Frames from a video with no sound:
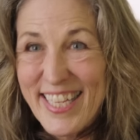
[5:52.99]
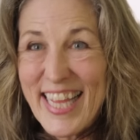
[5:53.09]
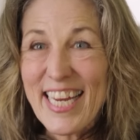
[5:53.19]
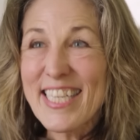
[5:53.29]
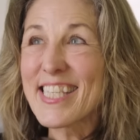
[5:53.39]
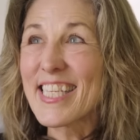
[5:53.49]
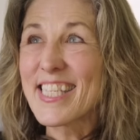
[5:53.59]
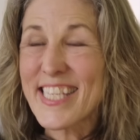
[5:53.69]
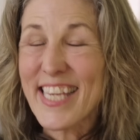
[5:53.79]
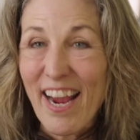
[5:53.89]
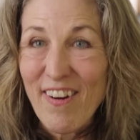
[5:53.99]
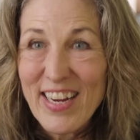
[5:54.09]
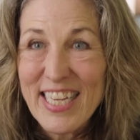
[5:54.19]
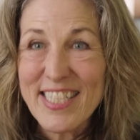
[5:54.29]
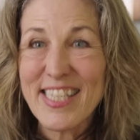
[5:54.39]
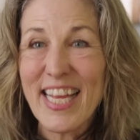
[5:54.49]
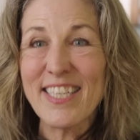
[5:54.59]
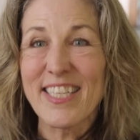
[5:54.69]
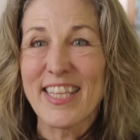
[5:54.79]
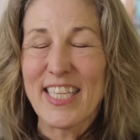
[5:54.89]
That is the scariest
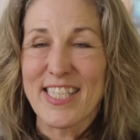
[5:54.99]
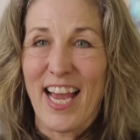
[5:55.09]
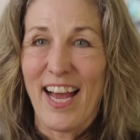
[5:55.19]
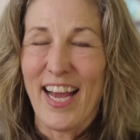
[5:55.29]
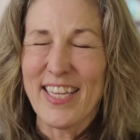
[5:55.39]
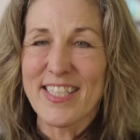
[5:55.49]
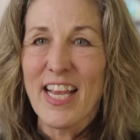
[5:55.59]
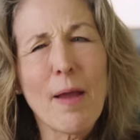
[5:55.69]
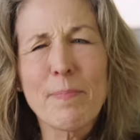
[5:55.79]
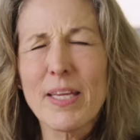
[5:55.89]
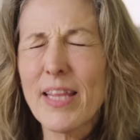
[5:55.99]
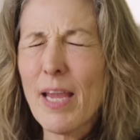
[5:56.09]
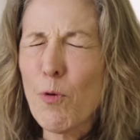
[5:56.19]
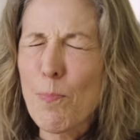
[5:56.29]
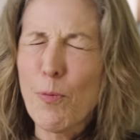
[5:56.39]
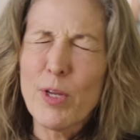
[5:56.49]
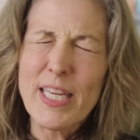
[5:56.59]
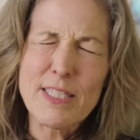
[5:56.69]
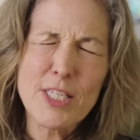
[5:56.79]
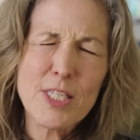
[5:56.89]
thing to these guys. I mean, they were
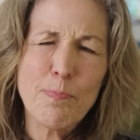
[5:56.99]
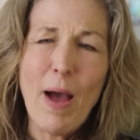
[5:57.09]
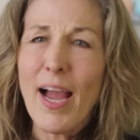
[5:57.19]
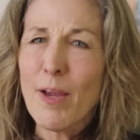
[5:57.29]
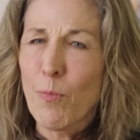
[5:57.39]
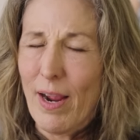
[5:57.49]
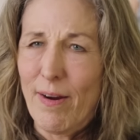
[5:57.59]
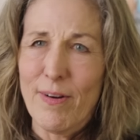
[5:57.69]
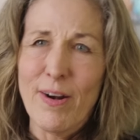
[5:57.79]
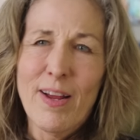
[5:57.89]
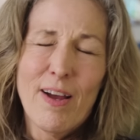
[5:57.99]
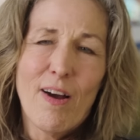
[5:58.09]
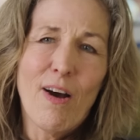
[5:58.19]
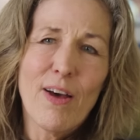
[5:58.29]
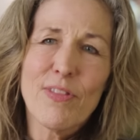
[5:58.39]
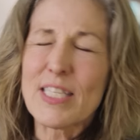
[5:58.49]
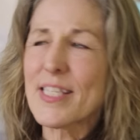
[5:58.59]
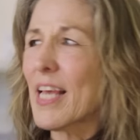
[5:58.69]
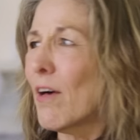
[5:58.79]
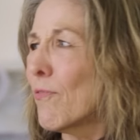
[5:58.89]
putting spyware on the
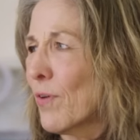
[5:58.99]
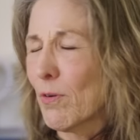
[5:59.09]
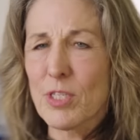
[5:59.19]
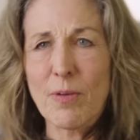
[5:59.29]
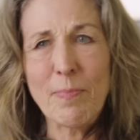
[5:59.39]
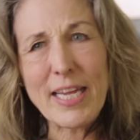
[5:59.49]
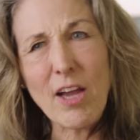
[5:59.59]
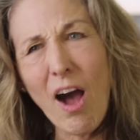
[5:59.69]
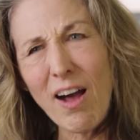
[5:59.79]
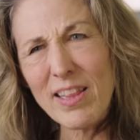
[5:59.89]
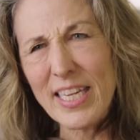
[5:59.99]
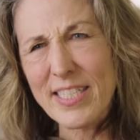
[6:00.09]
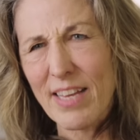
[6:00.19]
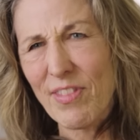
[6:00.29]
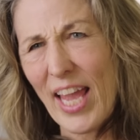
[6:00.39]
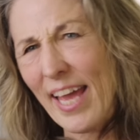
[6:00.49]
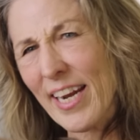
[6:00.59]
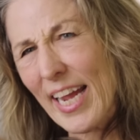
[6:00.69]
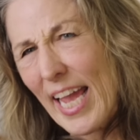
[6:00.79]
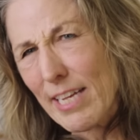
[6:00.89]
cell phones of my colleagues at the
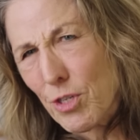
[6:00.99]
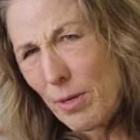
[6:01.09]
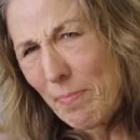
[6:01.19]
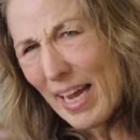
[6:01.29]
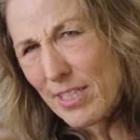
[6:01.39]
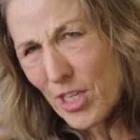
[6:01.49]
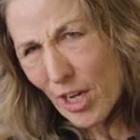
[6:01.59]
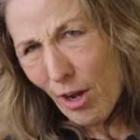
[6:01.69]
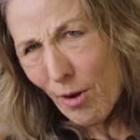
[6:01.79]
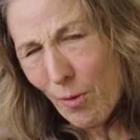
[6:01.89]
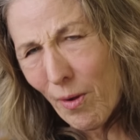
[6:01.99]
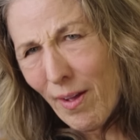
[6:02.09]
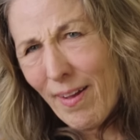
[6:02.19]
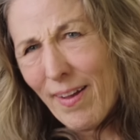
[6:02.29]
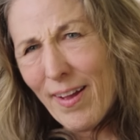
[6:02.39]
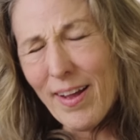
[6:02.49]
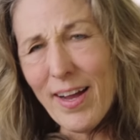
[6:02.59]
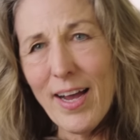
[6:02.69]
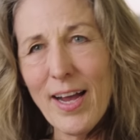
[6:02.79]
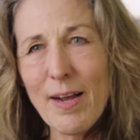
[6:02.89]
NIH in Mexico.
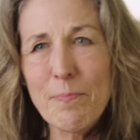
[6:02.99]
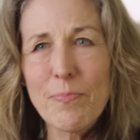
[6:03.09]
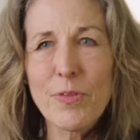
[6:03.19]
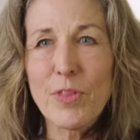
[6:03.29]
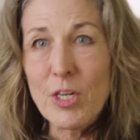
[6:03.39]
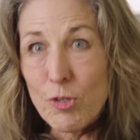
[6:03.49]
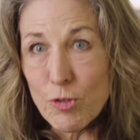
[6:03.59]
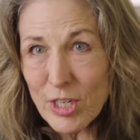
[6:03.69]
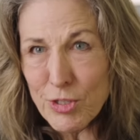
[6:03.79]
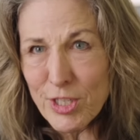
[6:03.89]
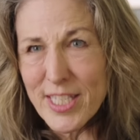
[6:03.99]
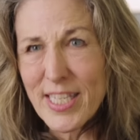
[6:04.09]
The nutrition